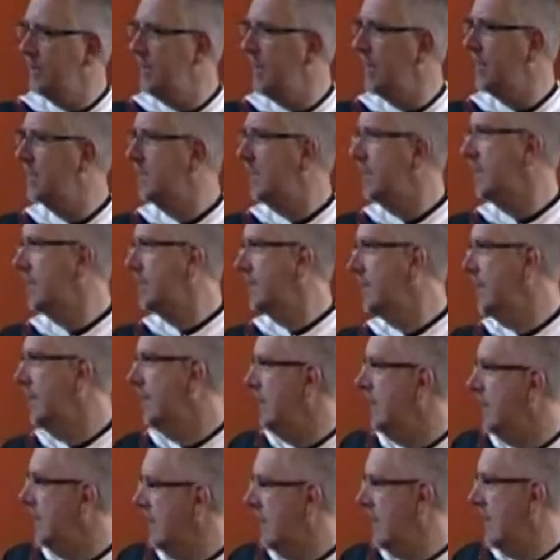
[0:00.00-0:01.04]

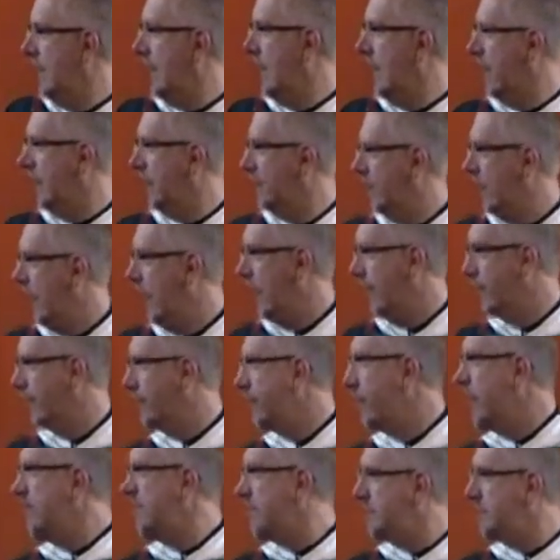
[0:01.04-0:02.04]
Dignity of life.